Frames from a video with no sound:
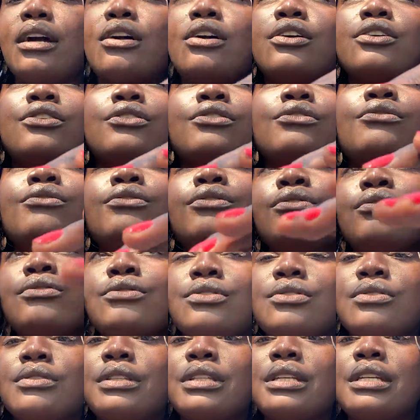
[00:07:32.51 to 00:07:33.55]
are you
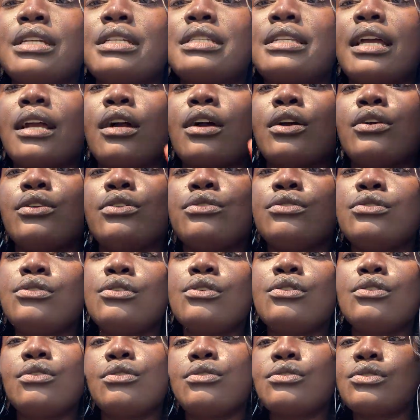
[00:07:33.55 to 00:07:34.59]
usually, he's like, do you
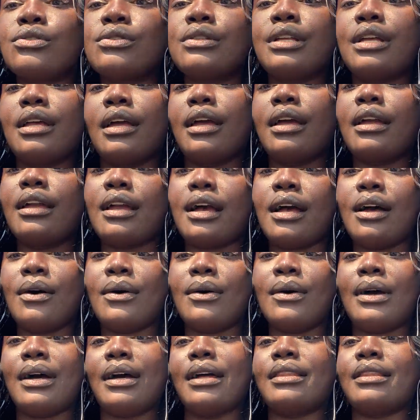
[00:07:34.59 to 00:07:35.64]
usually hang
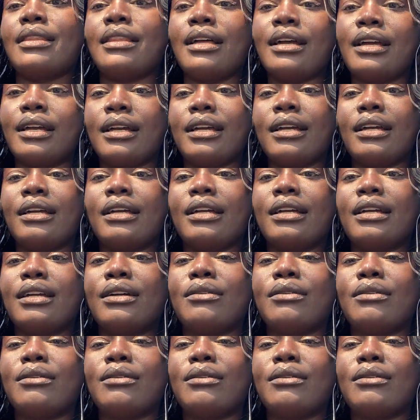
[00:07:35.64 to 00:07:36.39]
out at night?